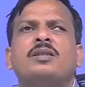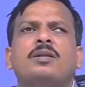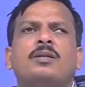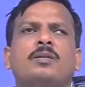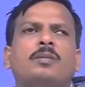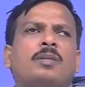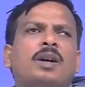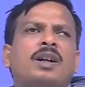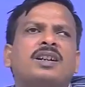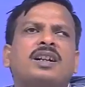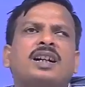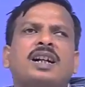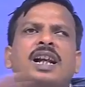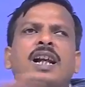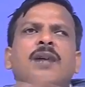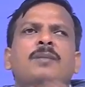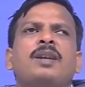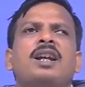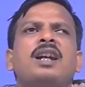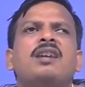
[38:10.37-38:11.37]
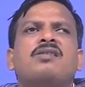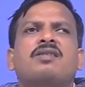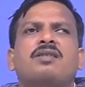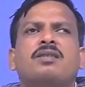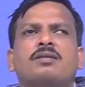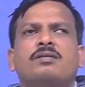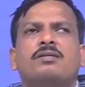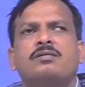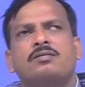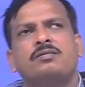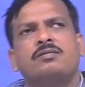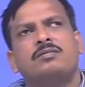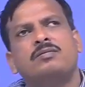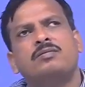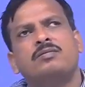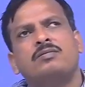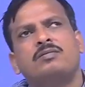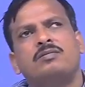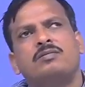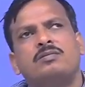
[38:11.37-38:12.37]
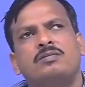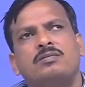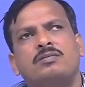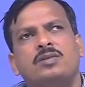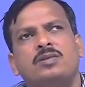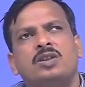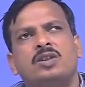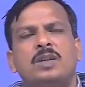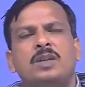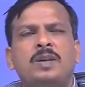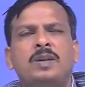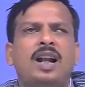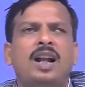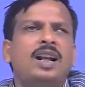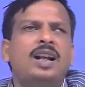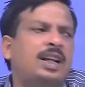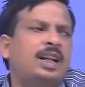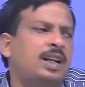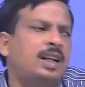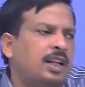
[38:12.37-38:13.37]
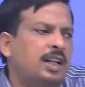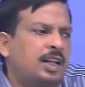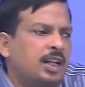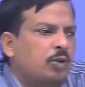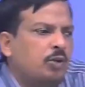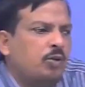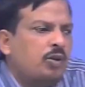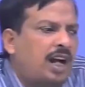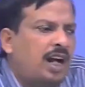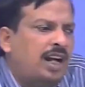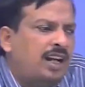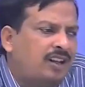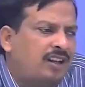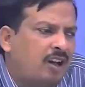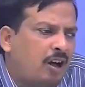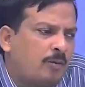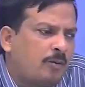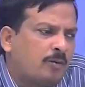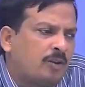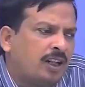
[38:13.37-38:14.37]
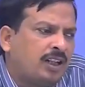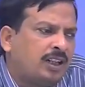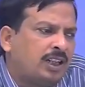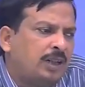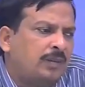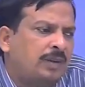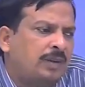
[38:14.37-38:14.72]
but claim less. Similarly, you write the objective in